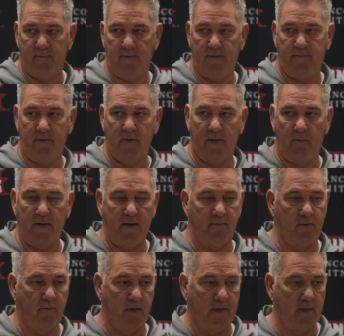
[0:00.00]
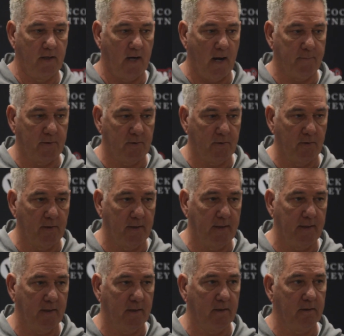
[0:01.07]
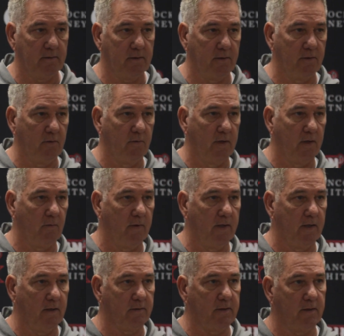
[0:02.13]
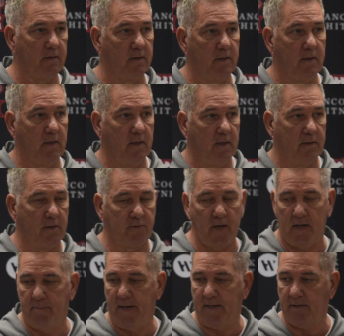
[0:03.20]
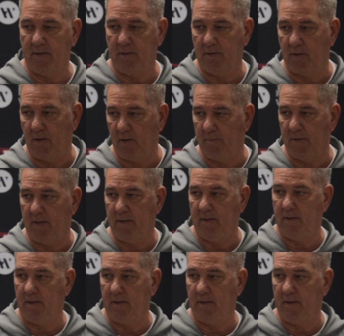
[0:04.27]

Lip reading: We feel that we have a really good opportunity to do really well to try to make it to the tournament